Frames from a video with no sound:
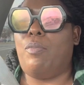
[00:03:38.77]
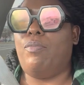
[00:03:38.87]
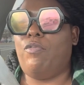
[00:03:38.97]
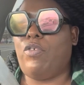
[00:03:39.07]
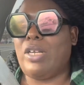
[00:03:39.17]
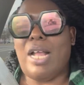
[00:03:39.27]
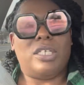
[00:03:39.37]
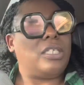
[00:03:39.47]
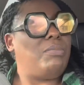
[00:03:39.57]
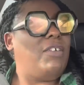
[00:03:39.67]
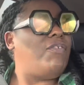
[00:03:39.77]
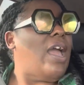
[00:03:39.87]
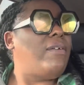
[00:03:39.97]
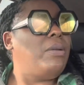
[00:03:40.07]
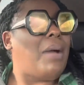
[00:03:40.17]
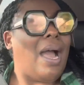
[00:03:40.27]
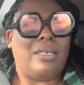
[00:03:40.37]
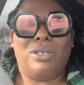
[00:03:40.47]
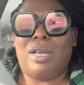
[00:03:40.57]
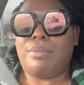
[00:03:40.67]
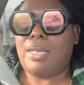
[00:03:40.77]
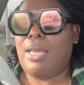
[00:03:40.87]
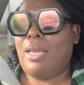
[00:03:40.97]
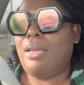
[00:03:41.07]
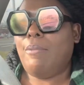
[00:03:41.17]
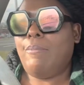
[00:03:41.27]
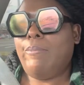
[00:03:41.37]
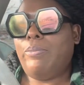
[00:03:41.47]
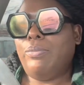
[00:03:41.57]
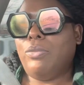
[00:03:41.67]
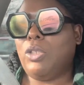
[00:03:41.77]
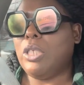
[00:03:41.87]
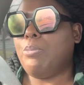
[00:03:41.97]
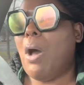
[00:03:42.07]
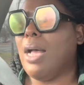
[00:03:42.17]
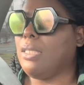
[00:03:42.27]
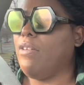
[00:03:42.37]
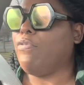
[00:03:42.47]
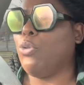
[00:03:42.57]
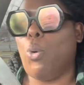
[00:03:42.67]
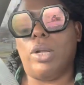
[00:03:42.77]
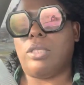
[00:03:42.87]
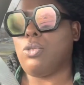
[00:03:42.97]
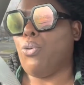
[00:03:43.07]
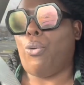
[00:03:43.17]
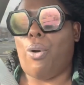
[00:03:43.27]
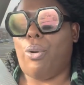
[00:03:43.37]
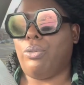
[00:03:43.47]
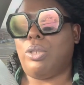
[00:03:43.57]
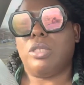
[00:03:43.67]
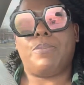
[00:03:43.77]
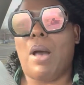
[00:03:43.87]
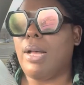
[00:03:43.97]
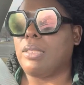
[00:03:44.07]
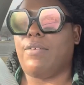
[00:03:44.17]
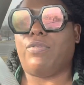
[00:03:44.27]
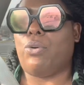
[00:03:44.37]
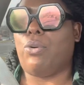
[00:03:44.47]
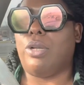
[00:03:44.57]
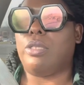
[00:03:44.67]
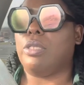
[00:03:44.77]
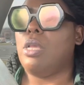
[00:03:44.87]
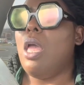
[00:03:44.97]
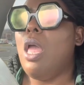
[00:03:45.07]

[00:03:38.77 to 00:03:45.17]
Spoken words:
for not just me, for everybody. You know what I'm saying? Just positive thoughts, girl. Just positive thoughts.